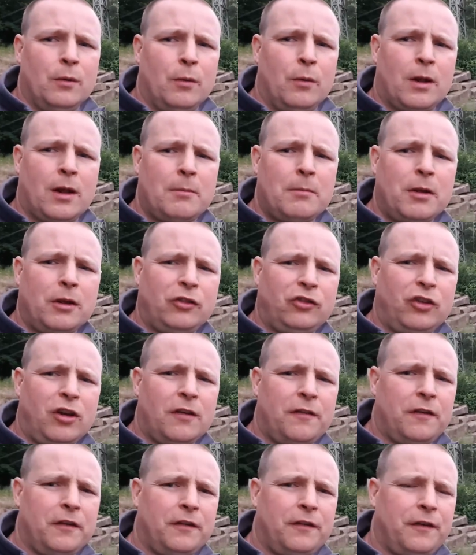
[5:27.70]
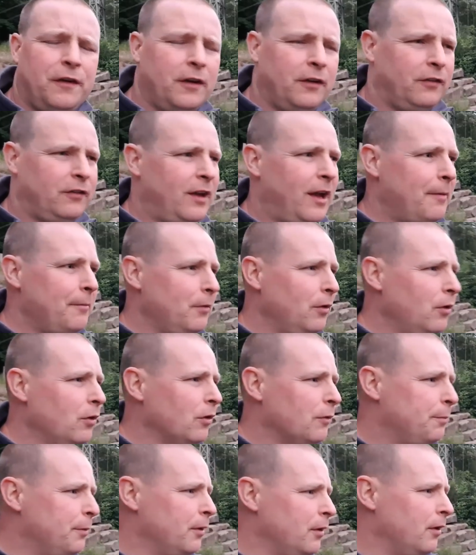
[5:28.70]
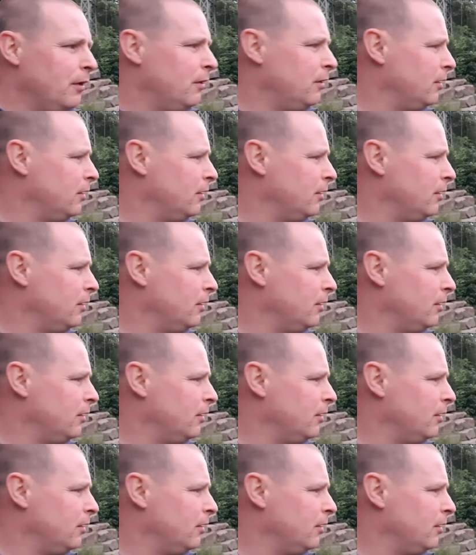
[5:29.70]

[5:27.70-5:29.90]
Well, I'm not sure if it's first time luck, but